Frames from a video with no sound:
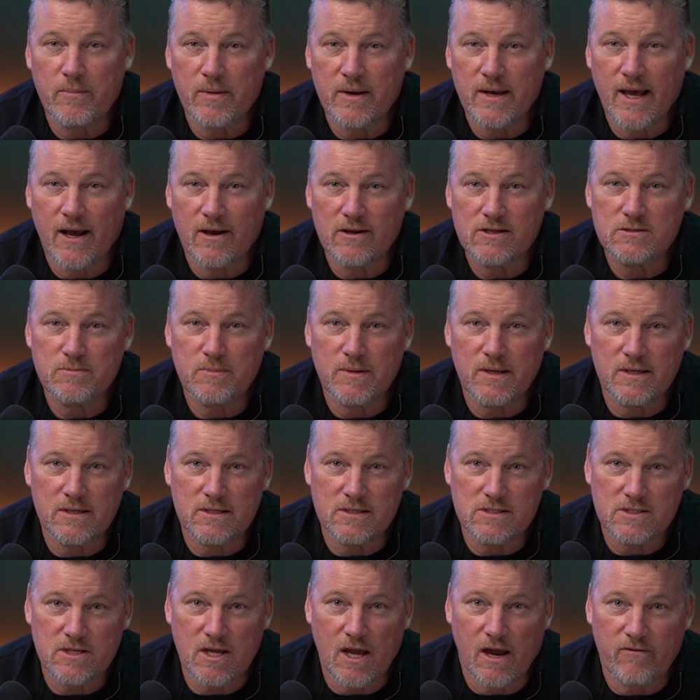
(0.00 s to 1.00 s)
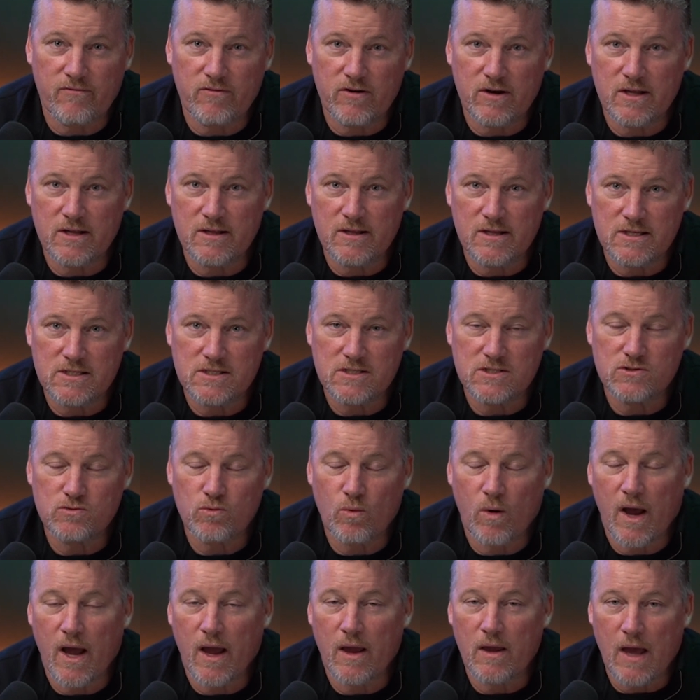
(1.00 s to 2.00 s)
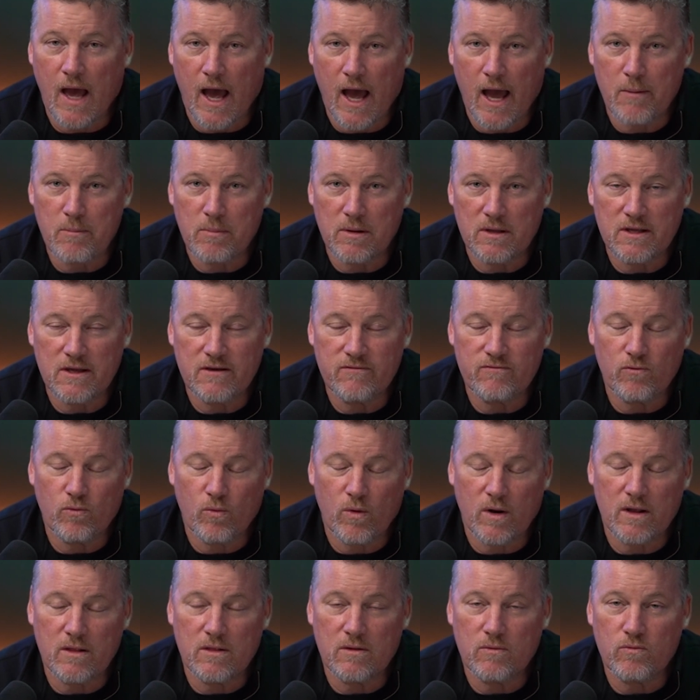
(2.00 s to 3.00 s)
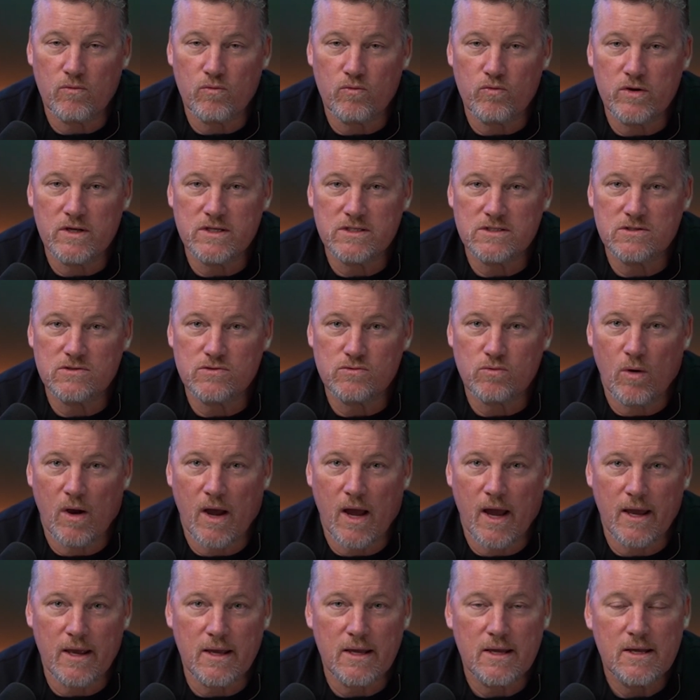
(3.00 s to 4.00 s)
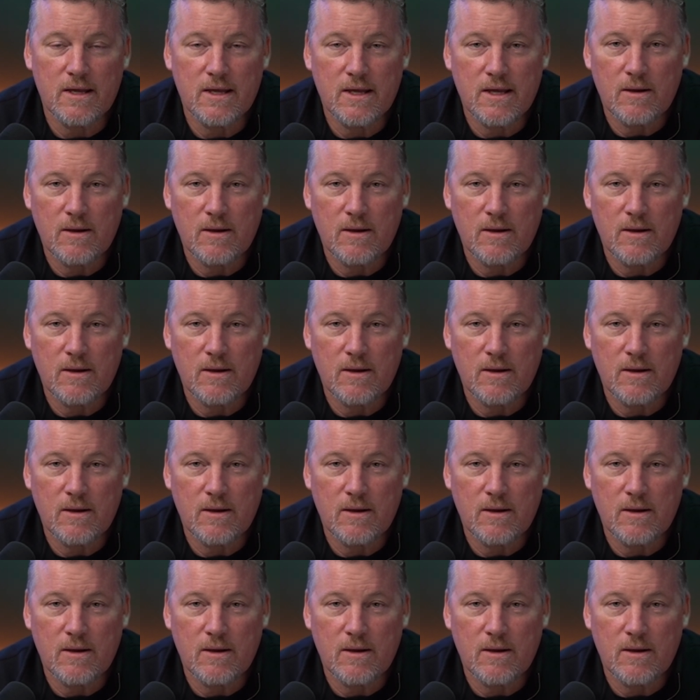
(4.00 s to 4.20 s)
But now it's being discovered, and this is why I believe in one of the reasons why